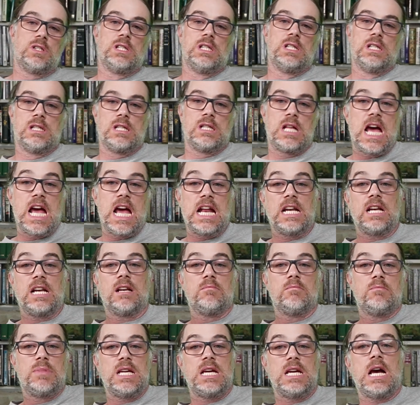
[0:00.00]
Then,
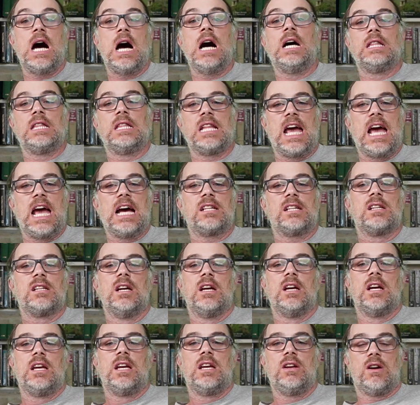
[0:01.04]
beyond that,
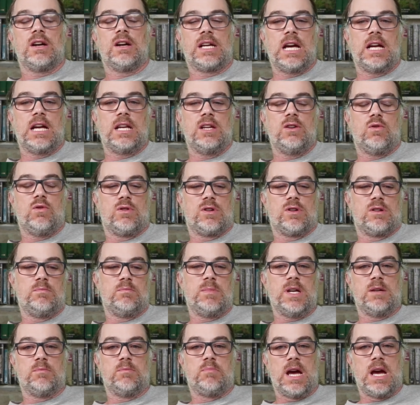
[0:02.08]
he ordered
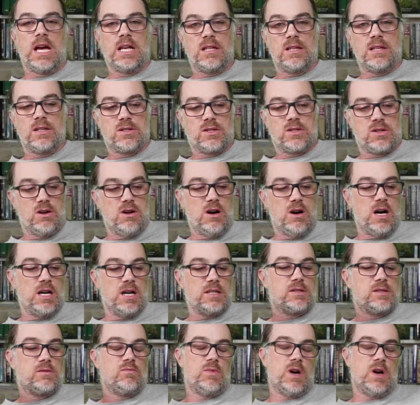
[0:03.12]
me to pay these
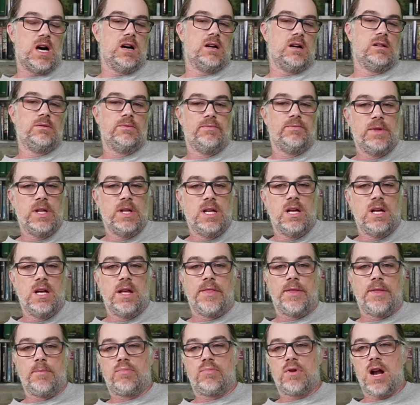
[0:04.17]
costs. Well,
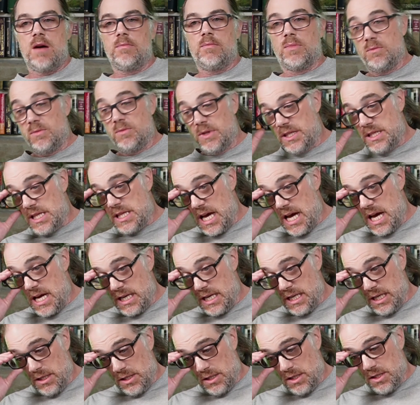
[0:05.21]
the problem with that
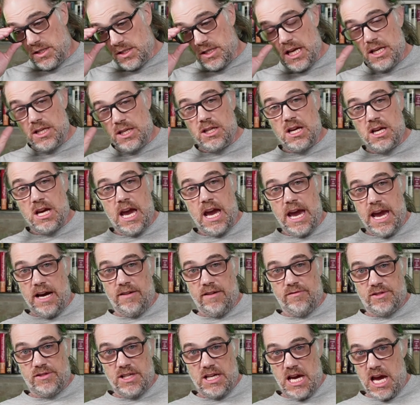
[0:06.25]
is that you
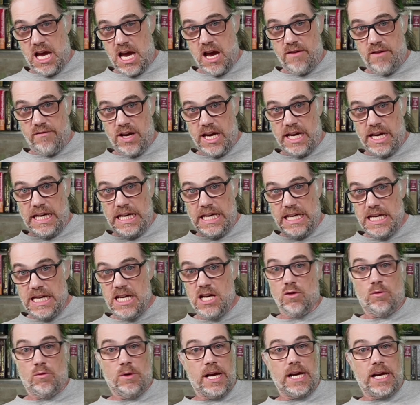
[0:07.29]
have to have a
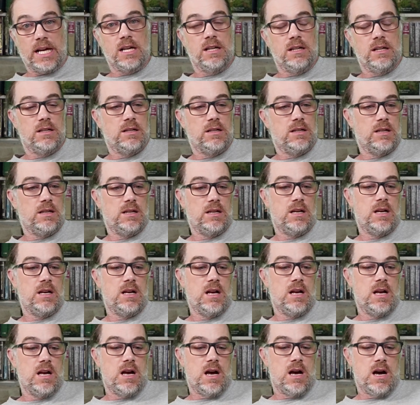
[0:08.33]
hearing
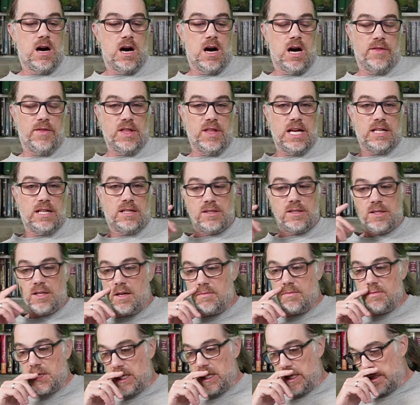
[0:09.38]
on that
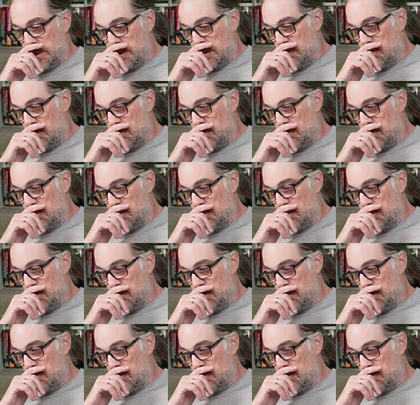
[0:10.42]
subject.